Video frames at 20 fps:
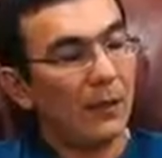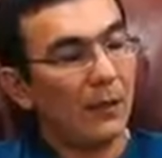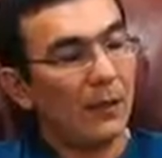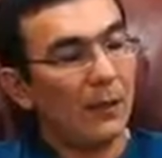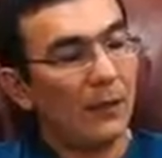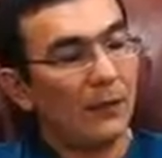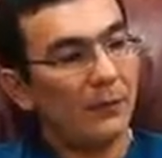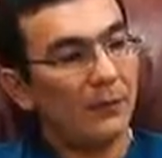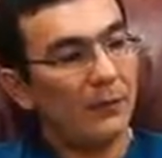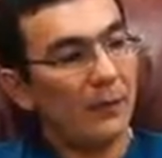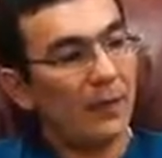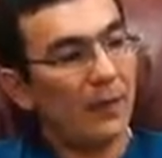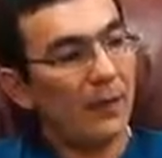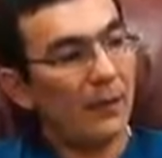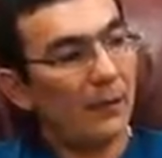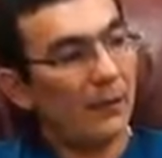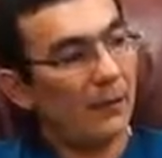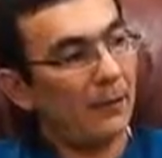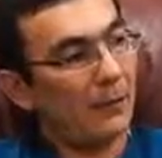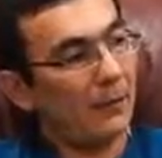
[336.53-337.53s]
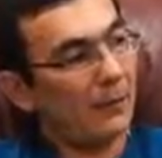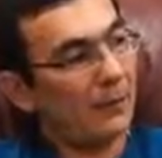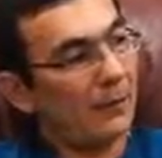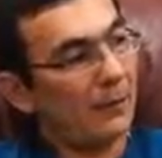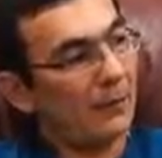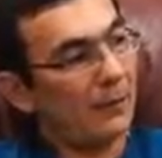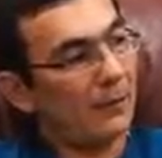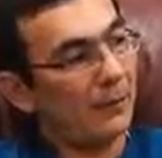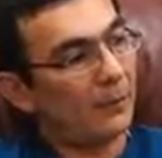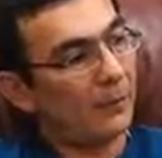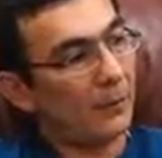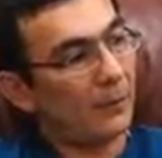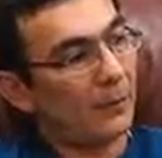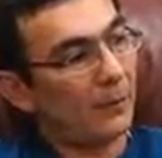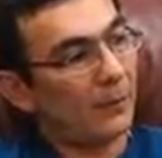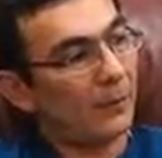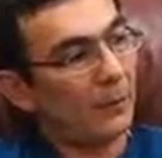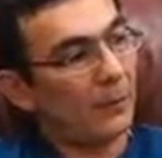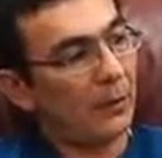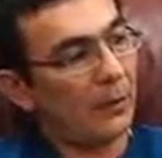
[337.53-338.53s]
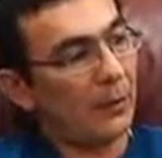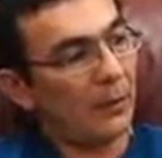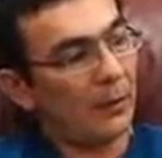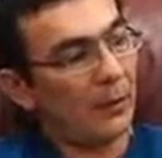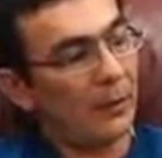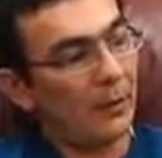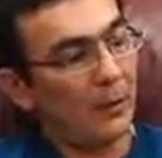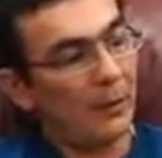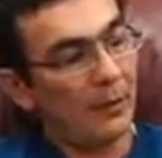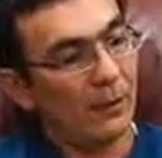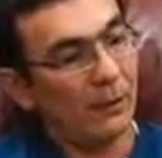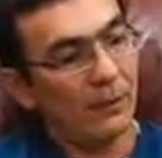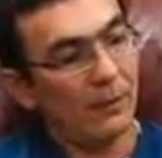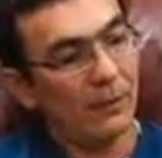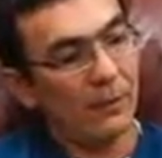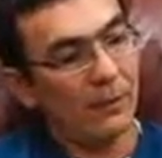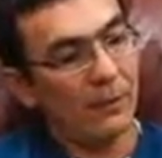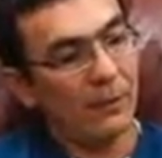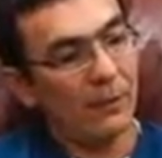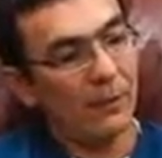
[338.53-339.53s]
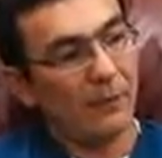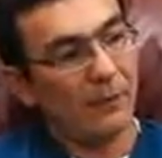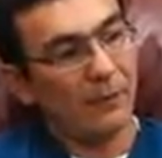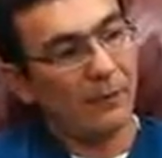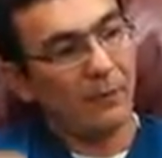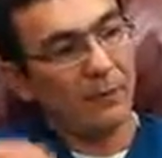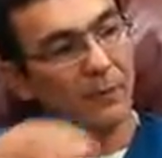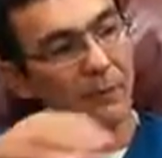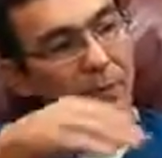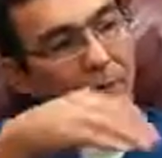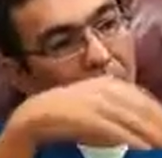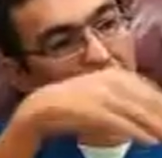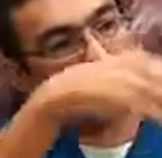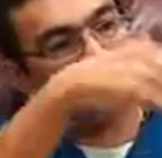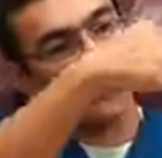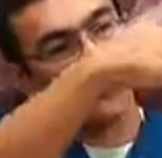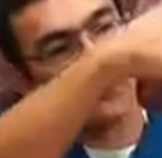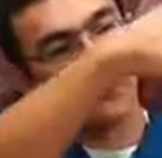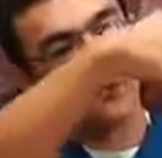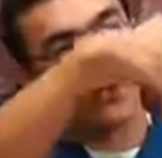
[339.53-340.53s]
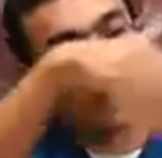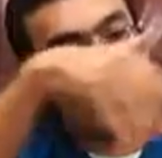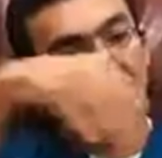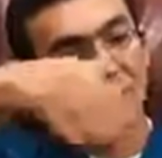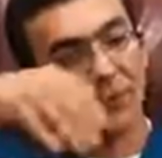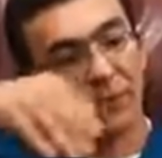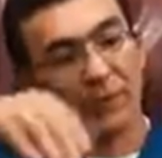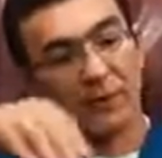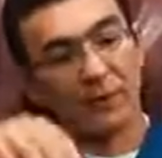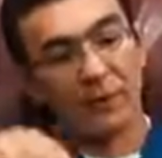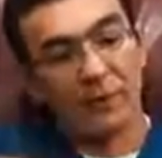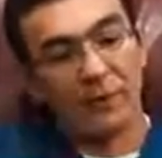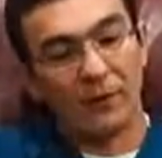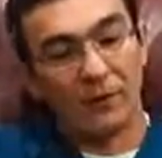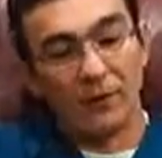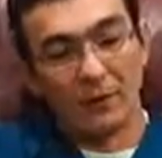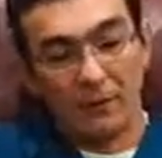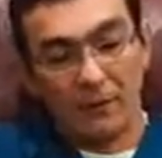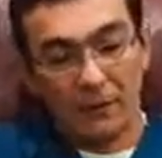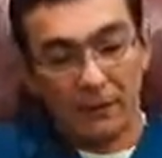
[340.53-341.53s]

and to bend as much as he can here, the thoracic area.